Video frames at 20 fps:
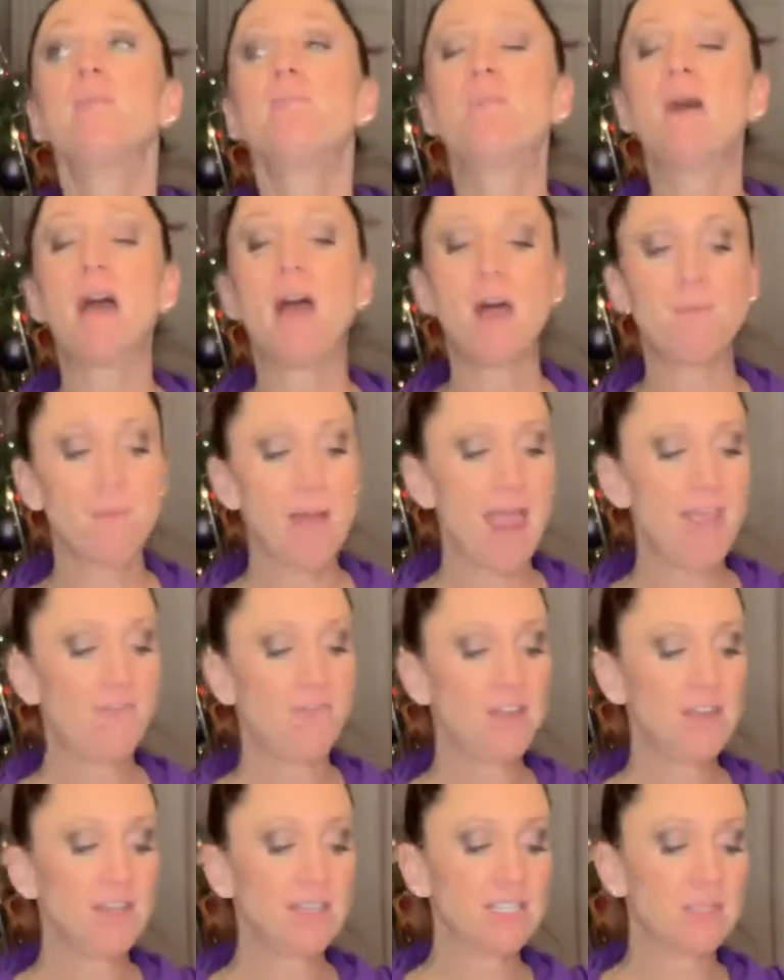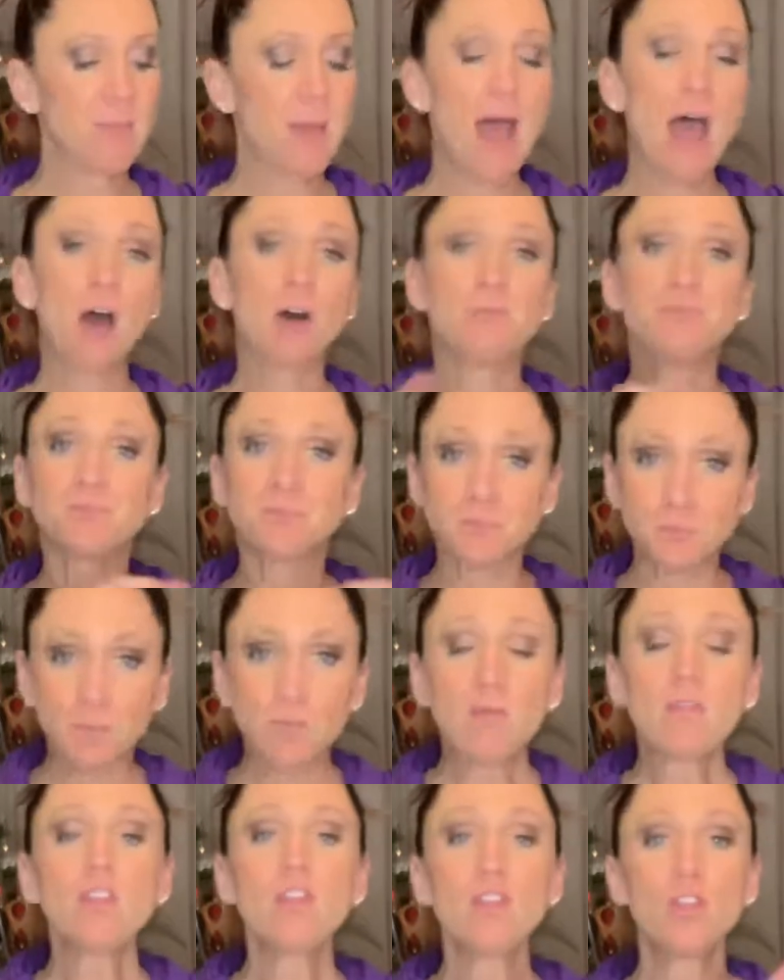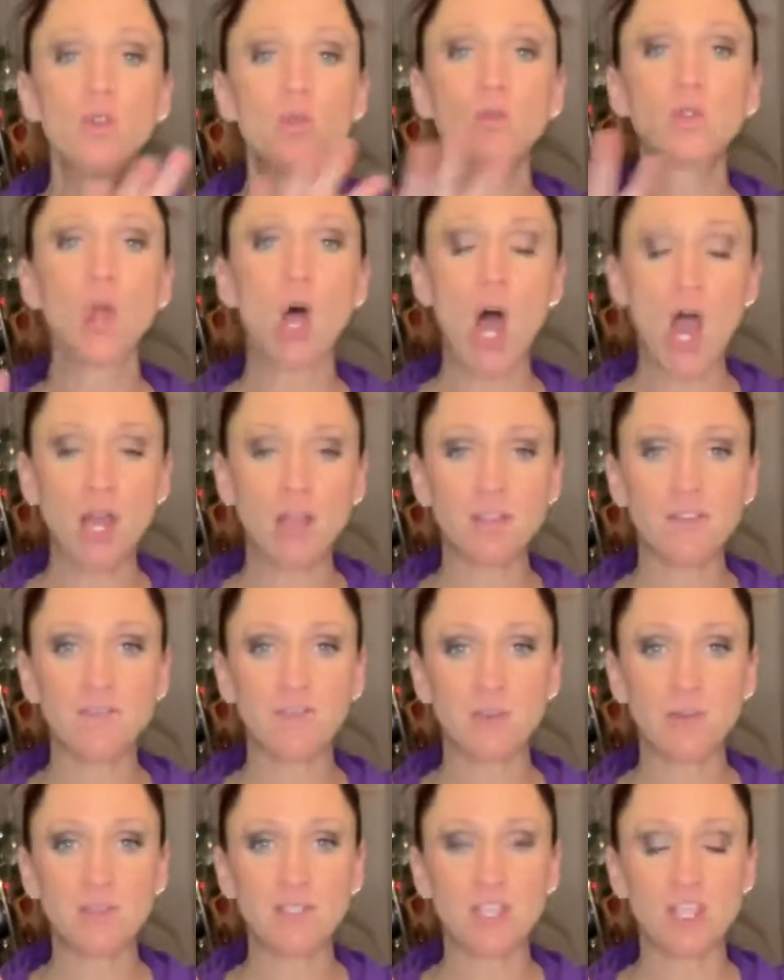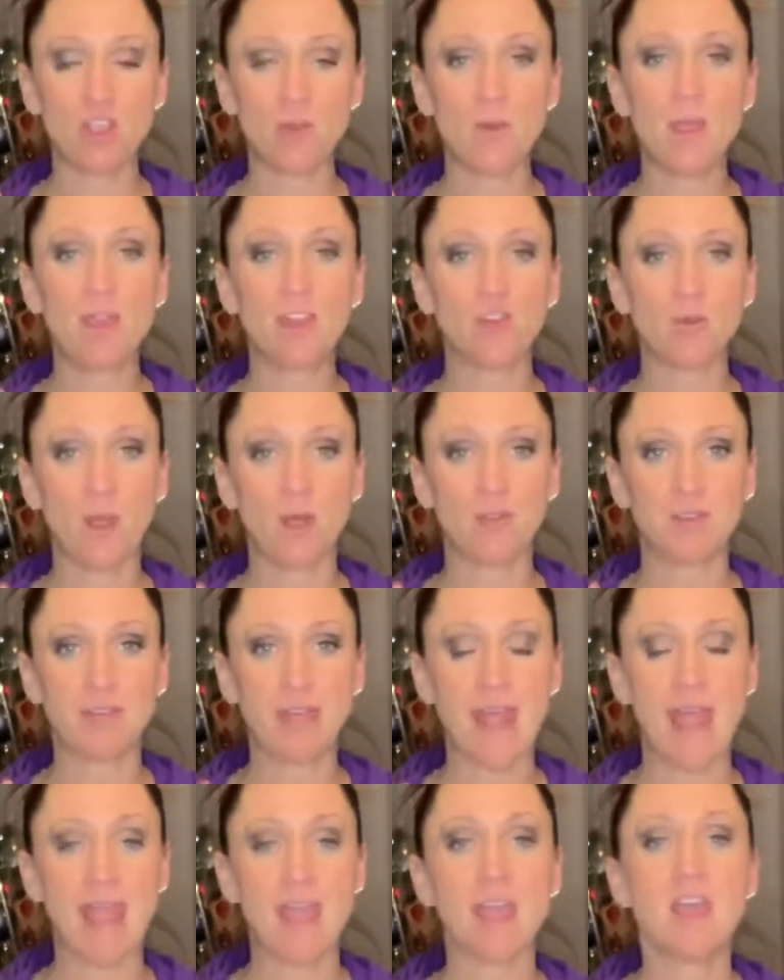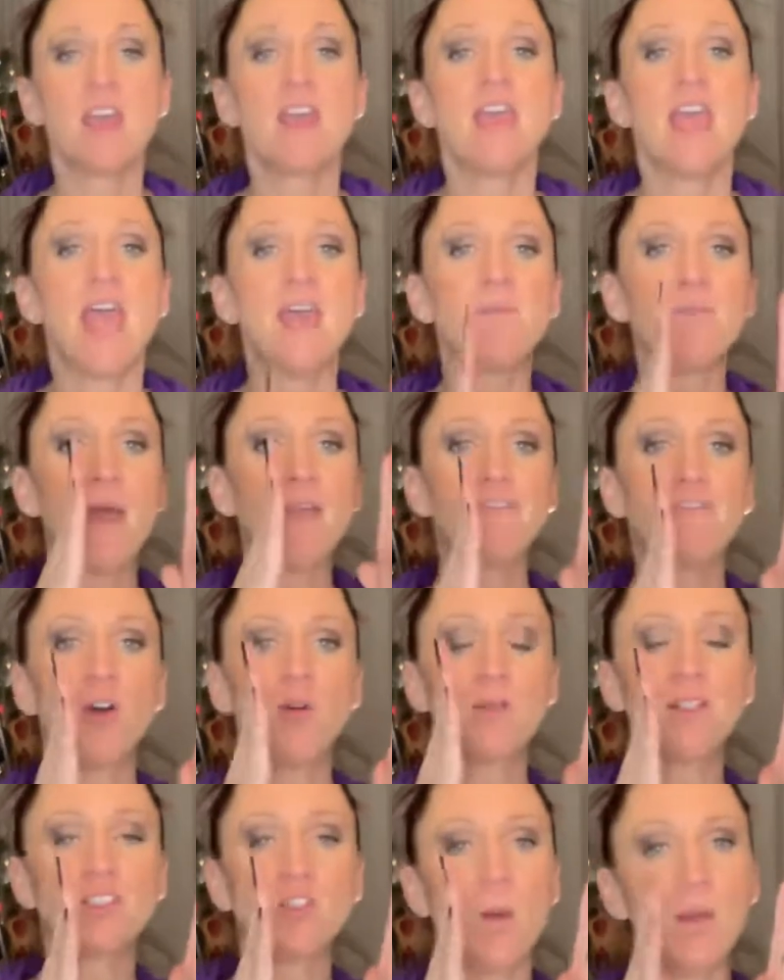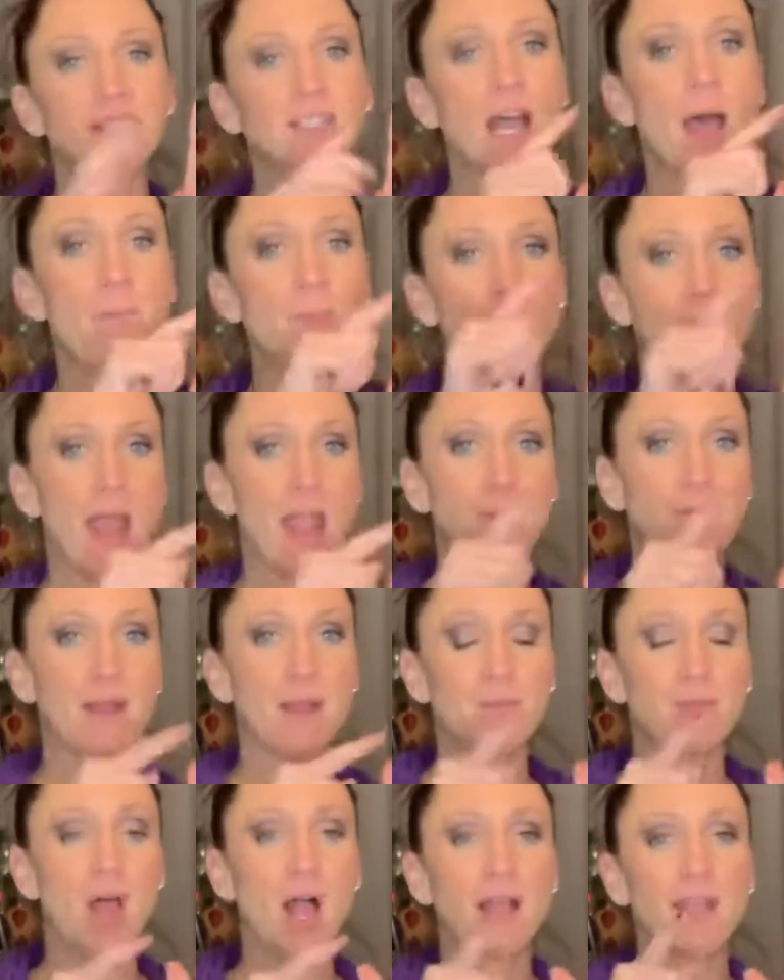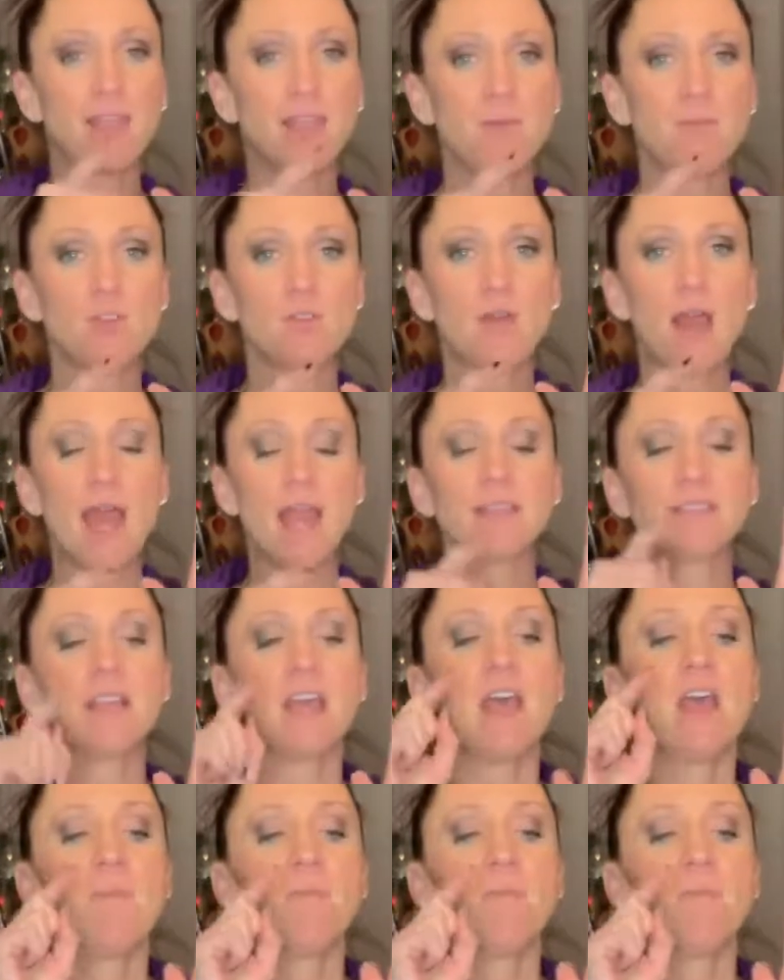But on MyFitnessPal, you log the foods that you eat throughout the day. And my phone is always upright when I'm logging them, you guys.